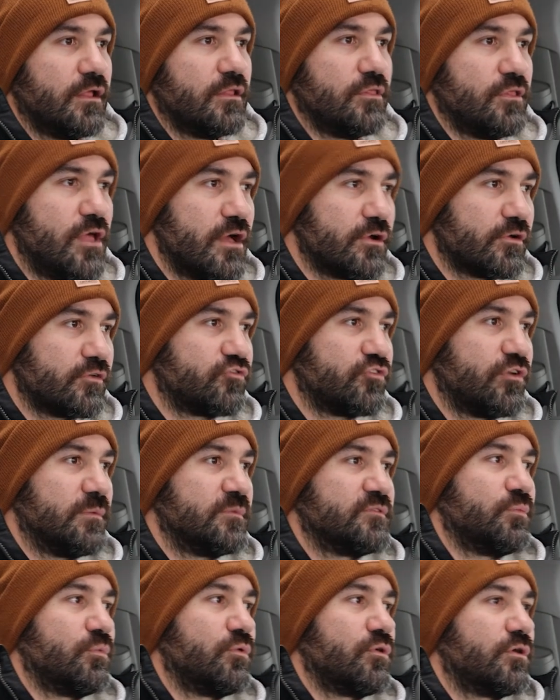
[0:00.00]
longer
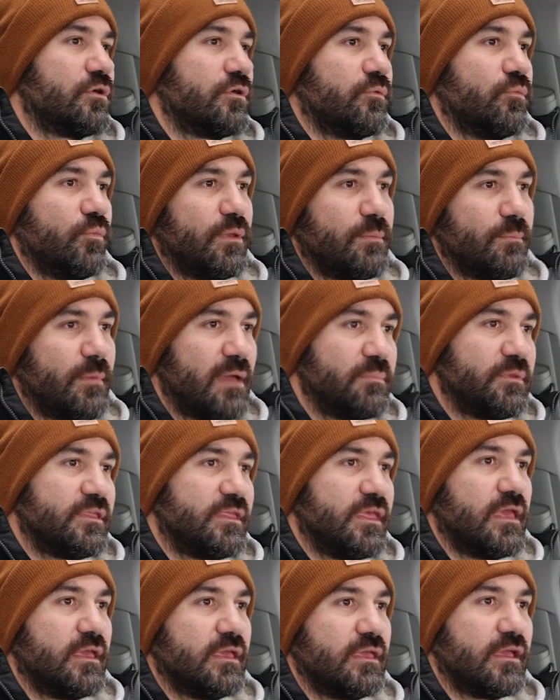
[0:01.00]
trips where we might be
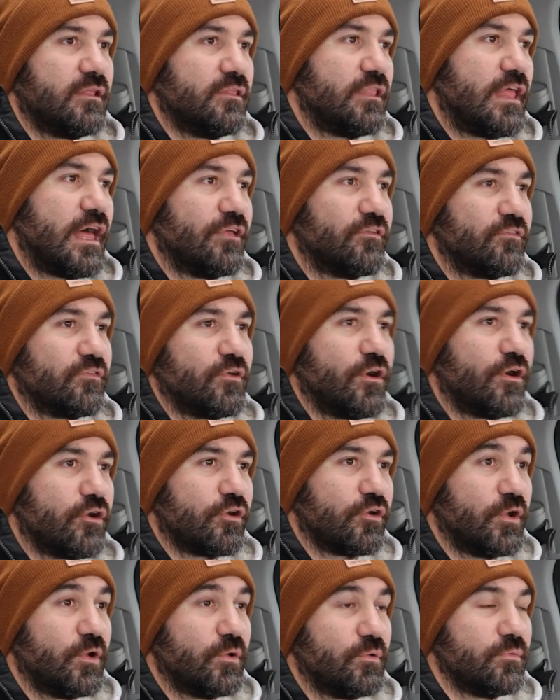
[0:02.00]
taking a lot of
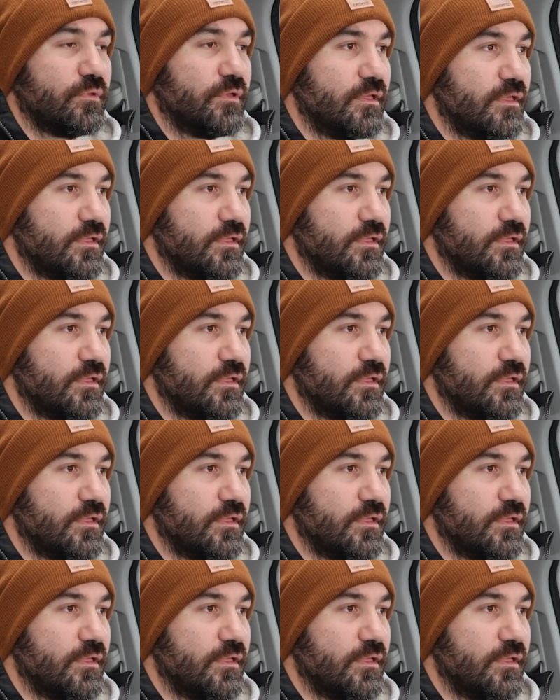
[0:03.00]
cargo,